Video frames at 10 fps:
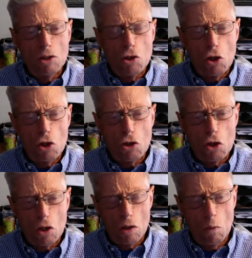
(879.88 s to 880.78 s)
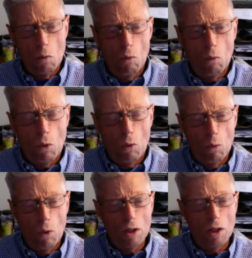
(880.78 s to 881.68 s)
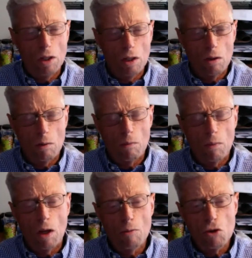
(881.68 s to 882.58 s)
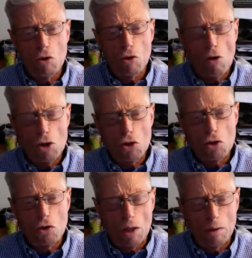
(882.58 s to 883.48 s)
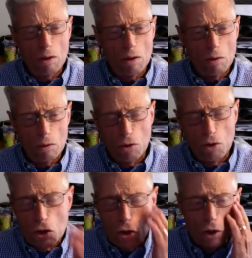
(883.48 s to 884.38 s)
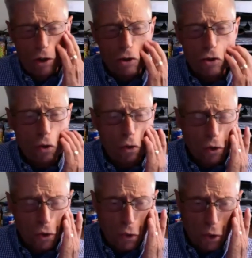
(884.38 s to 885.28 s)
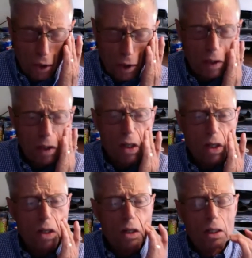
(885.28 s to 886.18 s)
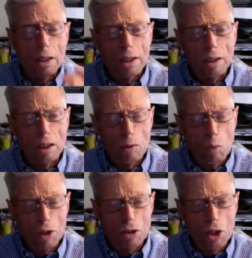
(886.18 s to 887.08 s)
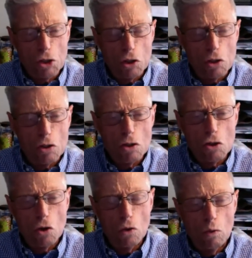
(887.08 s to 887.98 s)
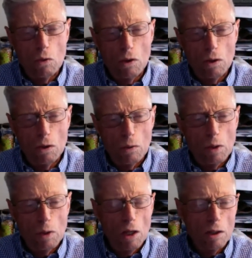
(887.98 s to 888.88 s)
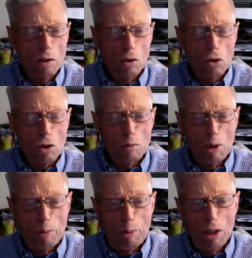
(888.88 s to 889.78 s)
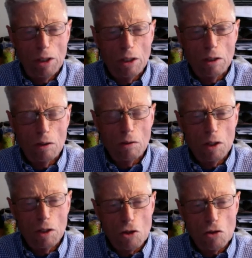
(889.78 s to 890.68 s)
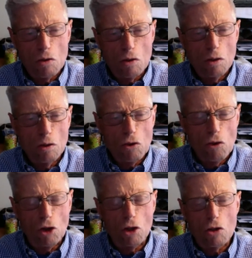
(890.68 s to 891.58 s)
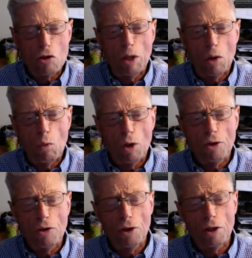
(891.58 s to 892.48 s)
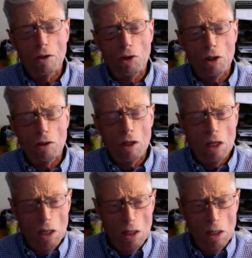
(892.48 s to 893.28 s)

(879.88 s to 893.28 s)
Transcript: to just what comes across to that the judge or the critic and what doesn't. So, when I can look at my painting and think it's about one thing, and then